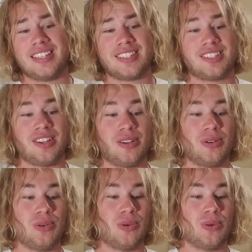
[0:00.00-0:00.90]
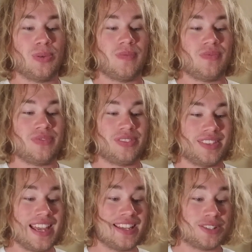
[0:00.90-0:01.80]
So
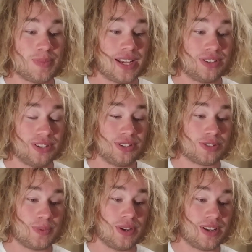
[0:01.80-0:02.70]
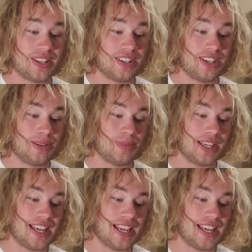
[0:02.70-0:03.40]
that is my little spill on them